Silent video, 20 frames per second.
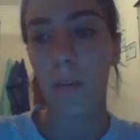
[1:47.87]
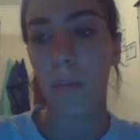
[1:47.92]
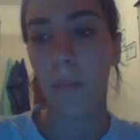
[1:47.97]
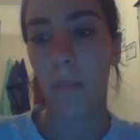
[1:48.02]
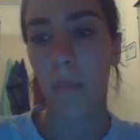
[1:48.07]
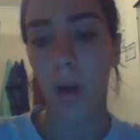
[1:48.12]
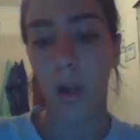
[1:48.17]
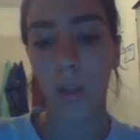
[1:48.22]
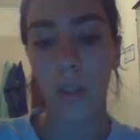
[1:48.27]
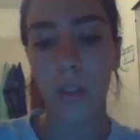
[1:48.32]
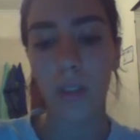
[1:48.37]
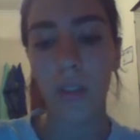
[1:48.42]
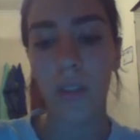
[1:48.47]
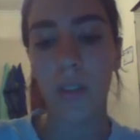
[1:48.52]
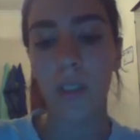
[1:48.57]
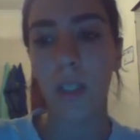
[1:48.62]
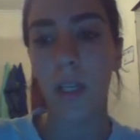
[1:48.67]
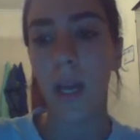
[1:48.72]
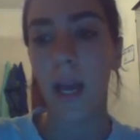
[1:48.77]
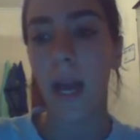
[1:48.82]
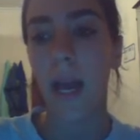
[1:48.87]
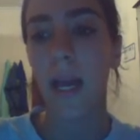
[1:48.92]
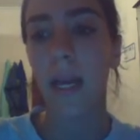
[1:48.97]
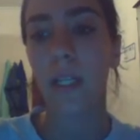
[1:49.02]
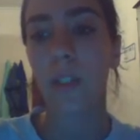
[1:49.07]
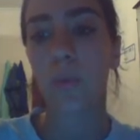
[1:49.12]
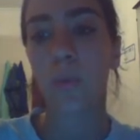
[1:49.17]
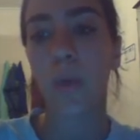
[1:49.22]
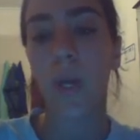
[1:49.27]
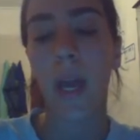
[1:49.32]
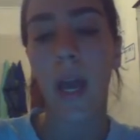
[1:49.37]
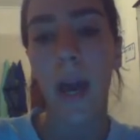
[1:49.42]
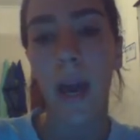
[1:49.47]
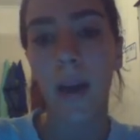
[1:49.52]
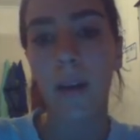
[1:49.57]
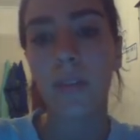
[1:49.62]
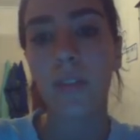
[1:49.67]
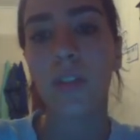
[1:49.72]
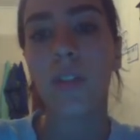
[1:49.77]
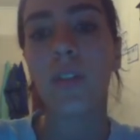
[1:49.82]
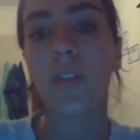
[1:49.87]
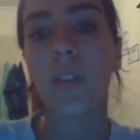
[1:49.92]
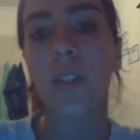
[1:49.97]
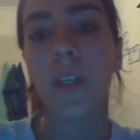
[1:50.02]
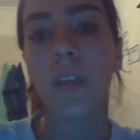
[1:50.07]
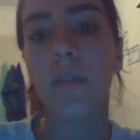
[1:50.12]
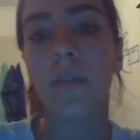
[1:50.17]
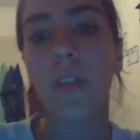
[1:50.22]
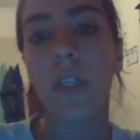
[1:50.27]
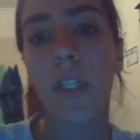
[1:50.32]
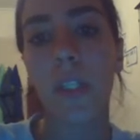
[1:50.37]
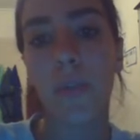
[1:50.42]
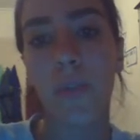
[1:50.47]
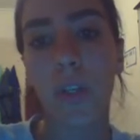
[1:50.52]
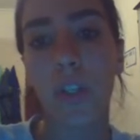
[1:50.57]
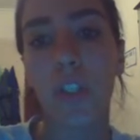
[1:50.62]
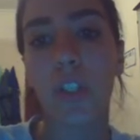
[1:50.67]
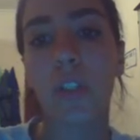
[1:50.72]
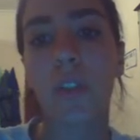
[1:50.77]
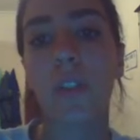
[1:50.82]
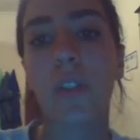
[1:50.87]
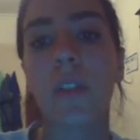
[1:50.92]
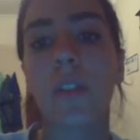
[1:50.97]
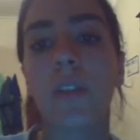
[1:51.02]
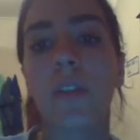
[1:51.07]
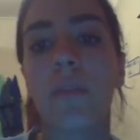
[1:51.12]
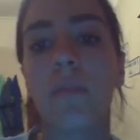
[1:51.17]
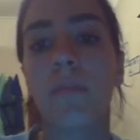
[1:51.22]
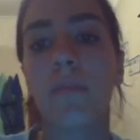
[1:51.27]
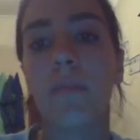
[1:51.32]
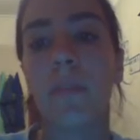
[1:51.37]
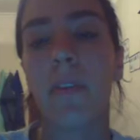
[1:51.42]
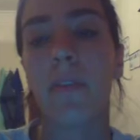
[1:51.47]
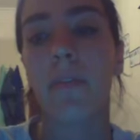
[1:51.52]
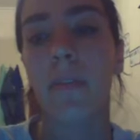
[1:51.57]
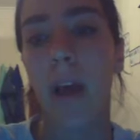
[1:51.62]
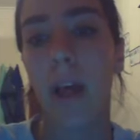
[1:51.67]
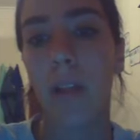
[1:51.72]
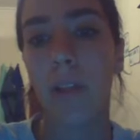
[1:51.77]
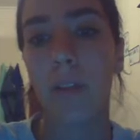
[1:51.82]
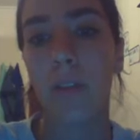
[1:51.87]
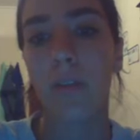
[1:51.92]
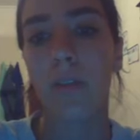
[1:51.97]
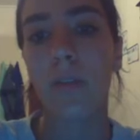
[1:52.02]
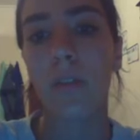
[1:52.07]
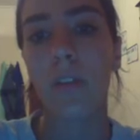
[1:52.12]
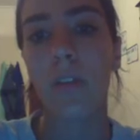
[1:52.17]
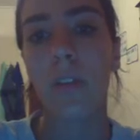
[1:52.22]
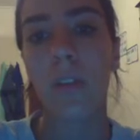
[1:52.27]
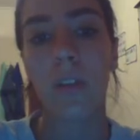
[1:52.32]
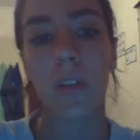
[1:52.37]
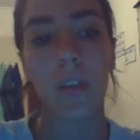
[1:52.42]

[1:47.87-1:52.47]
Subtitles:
mult, and we have to give this function some values.